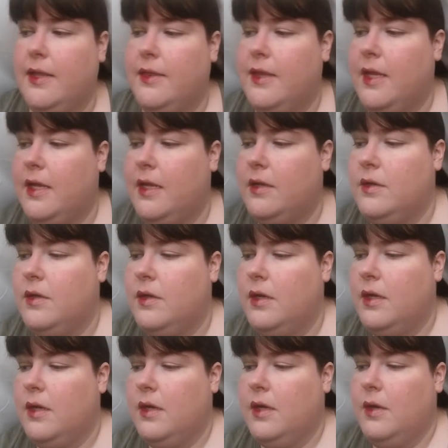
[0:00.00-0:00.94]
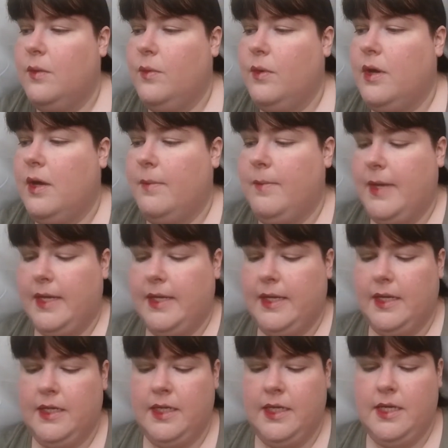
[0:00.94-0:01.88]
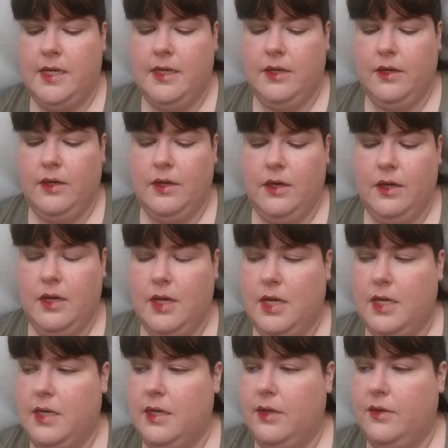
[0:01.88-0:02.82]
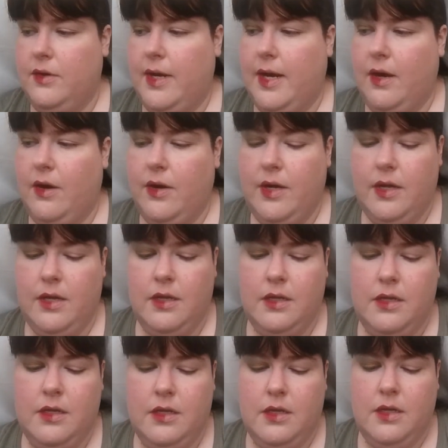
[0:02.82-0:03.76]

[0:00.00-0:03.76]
And then we'll come back in here, and another area